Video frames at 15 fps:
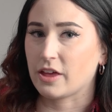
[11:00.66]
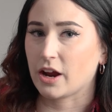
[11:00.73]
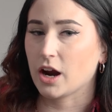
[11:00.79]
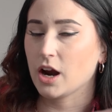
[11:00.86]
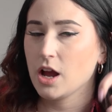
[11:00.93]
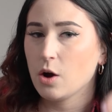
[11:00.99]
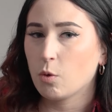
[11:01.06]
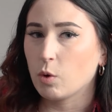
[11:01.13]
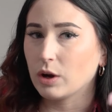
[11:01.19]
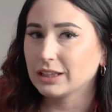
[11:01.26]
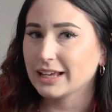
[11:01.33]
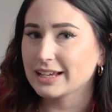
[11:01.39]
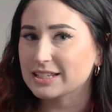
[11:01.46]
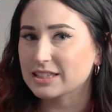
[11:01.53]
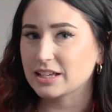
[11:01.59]
there. One
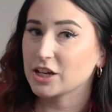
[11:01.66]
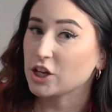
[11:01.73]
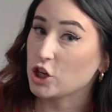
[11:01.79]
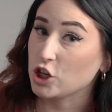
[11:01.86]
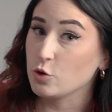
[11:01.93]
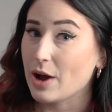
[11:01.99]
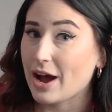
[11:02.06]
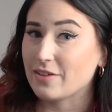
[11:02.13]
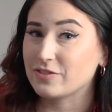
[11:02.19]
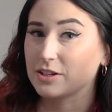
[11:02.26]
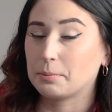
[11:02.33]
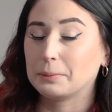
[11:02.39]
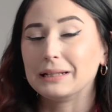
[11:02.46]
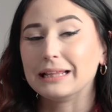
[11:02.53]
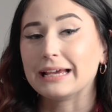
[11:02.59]
less thing you have to
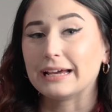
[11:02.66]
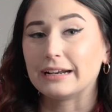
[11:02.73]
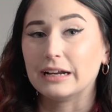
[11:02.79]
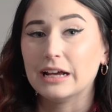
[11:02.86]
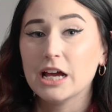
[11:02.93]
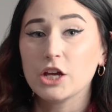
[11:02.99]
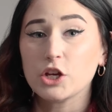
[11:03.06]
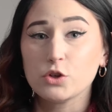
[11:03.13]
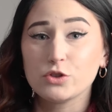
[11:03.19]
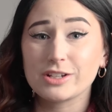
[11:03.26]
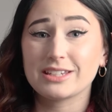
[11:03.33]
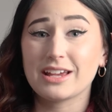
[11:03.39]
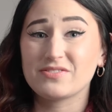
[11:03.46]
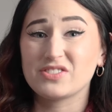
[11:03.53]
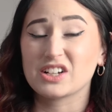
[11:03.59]
plan. You
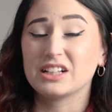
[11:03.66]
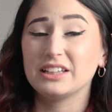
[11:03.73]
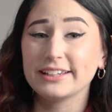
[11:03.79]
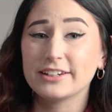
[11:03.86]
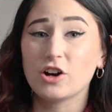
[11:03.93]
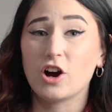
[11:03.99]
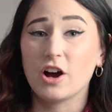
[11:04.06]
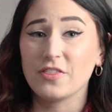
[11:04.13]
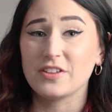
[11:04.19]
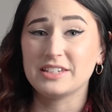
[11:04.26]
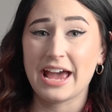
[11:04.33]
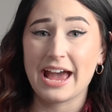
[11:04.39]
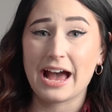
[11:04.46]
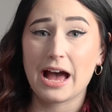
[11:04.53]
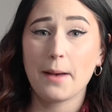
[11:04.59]
just have to click on the
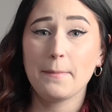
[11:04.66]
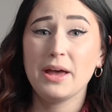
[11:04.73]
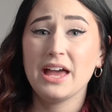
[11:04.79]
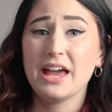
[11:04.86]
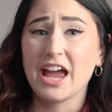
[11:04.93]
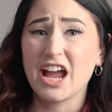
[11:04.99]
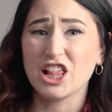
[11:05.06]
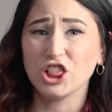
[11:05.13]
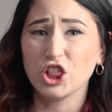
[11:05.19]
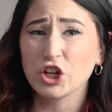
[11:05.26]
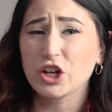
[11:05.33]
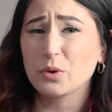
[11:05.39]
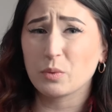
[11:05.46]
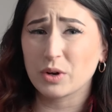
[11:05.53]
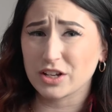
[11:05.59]
tab and
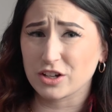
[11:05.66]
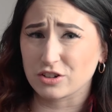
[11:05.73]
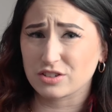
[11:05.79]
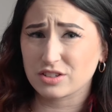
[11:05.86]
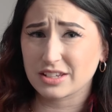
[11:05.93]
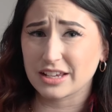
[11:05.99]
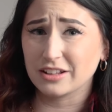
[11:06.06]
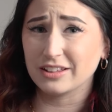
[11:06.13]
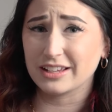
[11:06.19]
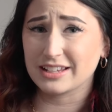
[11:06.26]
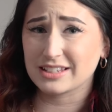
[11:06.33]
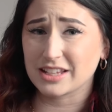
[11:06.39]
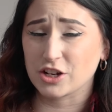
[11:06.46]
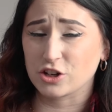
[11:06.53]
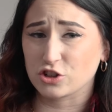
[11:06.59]
look at what your skill
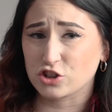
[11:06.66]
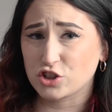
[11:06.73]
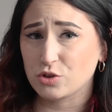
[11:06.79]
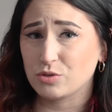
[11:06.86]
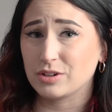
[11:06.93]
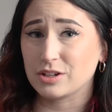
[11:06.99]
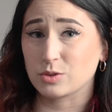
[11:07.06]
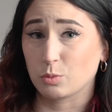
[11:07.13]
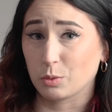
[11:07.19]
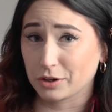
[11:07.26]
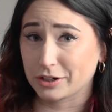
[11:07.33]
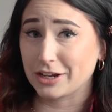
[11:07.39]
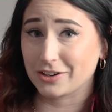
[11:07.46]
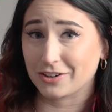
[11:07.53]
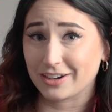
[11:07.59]
is that your student is
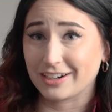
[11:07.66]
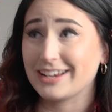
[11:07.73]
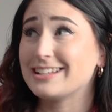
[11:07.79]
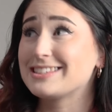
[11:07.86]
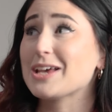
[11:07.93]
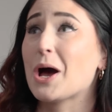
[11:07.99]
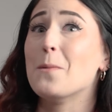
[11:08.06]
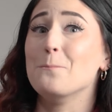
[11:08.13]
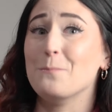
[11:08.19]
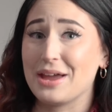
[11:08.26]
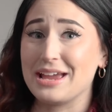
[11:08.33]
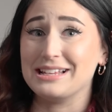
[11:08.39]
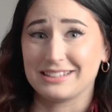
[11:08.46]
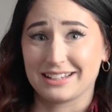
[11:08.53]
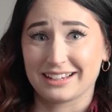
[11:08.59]
working on. It's
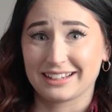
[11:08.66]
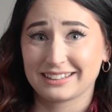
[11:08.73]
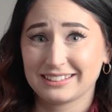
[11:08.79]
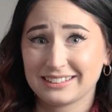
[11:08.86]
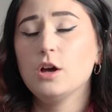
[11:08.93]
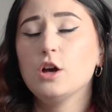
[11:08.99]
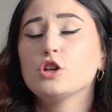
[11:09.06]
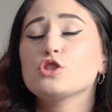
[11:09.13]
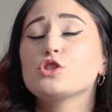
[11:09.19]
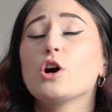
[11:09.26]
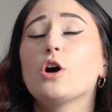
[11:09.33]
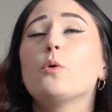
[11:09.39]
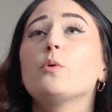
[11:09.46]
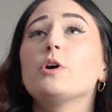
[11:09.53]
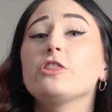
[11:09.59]
amazing.
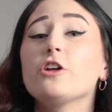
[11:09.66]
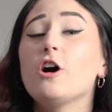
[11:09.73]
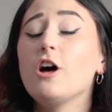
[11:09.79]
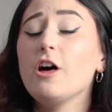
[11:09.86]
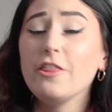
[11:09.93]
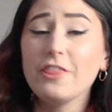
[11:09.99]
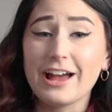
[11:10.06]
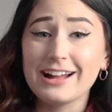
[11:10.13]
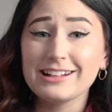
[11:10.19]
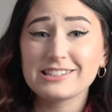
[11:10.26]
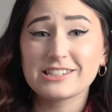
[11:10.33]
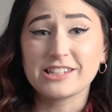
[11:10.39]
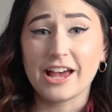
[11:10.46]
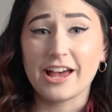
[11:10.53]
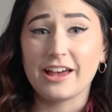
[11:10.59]
So with all
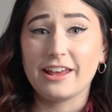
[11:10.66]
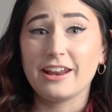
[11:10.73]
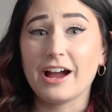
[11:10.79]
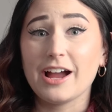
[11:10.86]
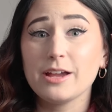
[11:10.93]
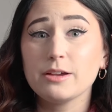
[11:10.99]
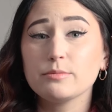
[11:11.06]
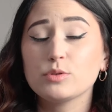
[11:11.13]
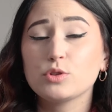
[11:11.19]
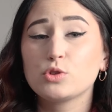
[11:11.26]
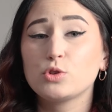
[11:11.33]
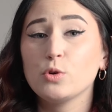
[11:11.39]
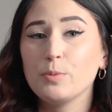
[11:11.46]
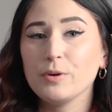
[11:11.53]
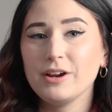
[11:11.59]
that said, I am
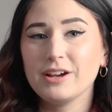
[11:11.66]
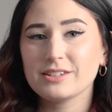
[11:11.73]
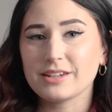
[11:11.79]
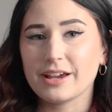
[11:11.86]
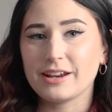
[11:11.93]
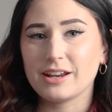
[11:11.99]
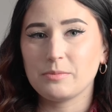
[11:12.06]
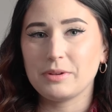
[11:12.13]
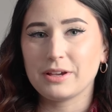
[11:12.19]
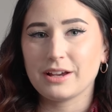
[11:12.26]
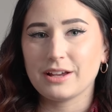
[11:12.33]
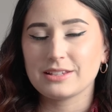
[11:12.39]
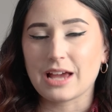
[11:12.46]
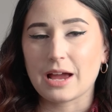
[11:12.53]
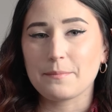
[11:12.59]
super excited
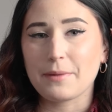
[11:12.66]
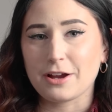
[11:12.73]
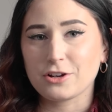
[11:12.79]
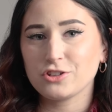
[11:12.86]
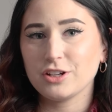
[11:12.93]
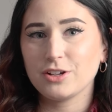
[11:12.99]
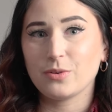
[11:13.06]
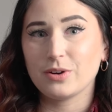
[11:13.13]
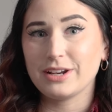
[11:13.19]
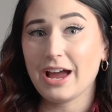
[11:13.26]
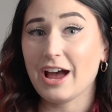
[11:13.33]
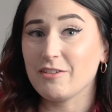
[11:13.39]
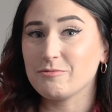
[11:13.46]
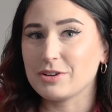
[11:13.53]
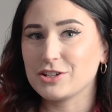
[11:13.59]
because I'm actually going to
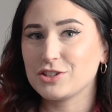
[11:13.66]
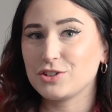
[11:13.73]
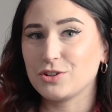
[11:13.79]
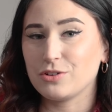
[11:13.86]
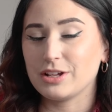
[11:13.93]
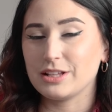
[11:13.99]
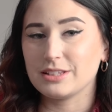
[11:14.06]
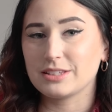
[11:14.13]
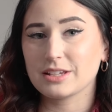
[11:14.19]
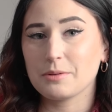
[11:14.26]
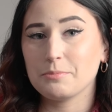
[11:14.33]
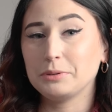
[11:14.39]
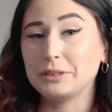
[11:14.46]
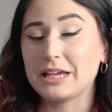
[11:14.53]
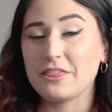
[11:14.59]
have my students
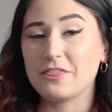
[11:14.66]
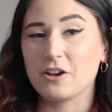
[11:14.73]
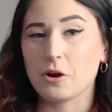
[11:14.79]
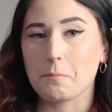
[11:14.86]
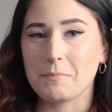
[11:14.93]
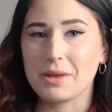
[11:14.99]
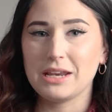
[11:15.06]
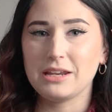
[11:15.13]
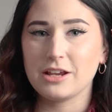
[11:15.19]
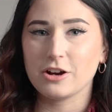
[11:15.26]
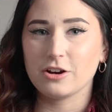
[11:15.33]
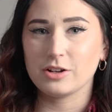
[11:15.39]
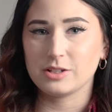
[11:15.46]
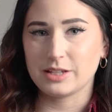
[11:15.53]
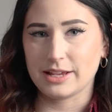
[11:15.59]
complete their
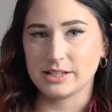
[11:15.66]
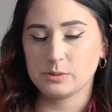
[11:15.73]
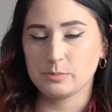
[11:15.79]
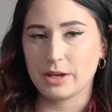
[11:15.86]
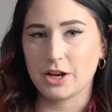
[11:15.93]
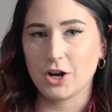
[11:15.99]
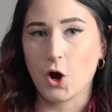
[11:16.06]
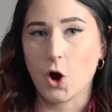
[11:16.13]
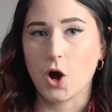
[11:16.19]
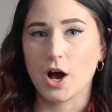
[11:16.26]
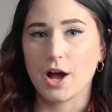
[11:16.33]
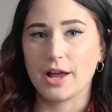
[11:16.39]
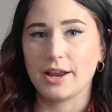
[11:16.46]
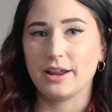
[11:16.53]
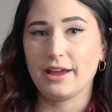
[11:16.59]
mid-year assessment
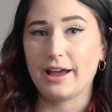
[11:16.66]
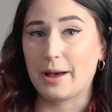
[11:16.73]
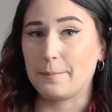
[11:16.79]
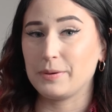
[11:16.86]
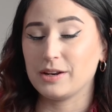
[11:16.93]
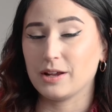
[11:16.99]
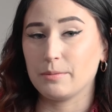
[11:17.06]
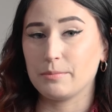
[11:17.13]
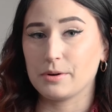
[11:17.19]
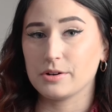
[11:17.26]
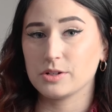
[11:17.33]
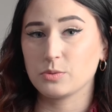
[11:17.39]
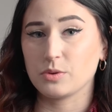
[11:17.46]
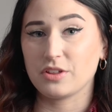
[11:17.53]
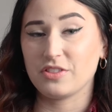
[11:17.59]
on Happy
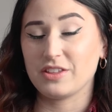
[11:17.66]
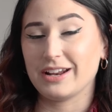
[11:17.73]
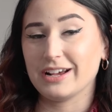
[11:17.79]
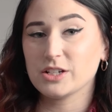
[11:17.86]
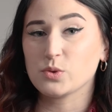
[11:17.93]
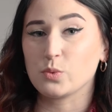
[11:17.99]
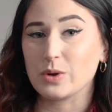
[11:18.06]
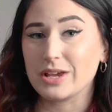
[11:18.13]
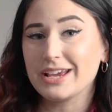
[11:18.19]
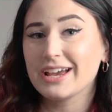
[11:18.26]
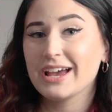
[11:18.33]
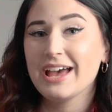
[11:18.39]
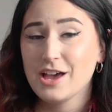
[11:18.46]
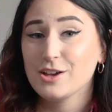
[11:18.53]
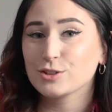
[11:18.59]
Numbers within the next week.
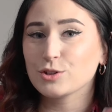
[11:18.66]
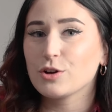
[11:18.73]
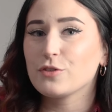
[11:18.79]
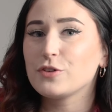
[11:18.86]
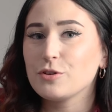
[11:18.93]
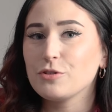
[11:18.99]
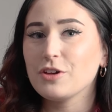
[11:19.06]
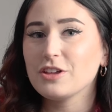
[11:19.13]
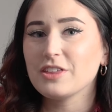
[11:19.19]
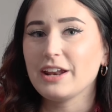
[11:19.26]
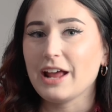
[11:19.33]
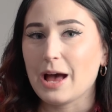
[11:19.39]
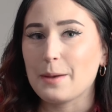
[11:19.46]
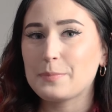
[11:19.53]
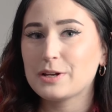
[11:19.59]
So if you think that
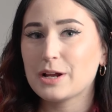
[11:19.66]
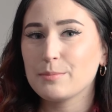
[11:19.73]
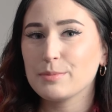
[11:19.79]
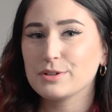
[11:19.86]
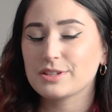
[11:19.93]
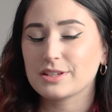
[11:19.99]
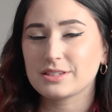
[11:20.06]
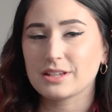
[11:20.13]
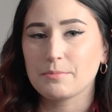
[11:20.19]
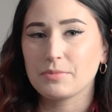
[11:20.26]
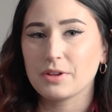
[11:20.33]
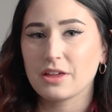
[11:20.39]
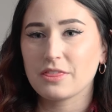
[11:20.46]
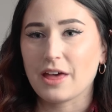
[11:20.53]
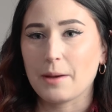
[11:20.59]
Happy Numbers is
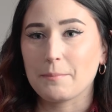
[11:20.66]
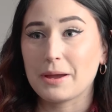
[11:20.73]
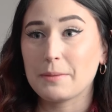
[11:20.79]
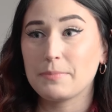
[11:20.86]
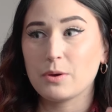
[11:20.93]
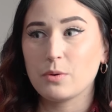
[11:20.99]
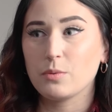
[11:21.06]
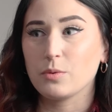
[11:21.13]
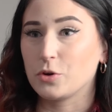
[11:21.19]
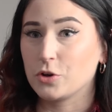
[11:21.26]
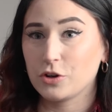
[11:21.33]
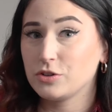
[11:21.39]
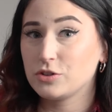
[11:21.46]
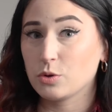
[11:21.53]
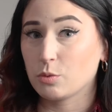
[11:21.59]
something that might be
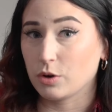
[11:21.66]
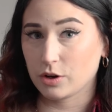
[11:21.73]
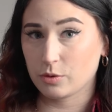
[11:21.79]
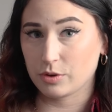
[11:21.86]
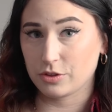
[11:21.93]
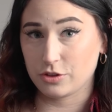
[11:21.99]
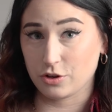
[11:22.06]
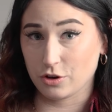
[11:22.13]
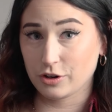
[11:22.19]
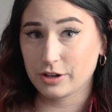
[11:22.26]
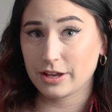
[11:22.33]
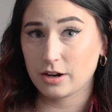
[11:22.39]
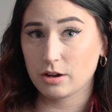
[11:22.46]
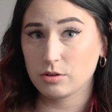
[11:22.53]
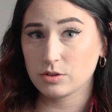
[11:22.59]
good to work with your
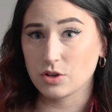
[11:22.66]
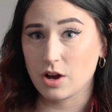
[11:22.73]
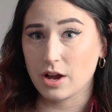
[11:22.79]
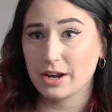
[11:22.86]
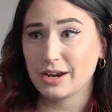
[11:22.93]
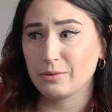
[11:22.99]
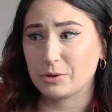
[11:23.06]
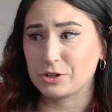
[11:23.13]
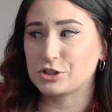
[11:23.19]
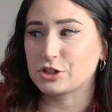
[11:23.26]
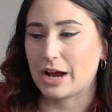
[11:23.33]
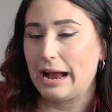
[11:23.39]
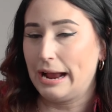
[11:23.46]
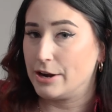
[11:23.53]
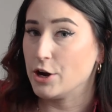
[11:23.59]
kiddos on, which
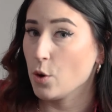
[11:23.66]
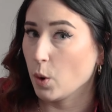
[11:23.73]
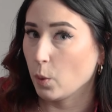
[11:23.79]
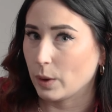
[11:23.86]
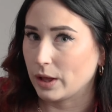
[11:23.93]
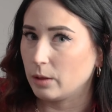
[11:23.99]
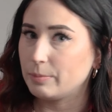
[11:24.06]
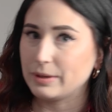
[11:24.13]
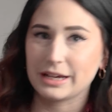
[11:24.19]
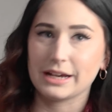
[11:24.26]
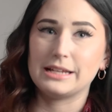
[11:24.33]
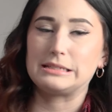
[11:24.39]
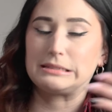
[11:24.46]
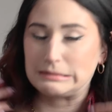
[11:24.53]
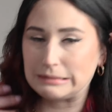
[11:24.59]
I know it will
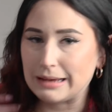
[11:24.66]
because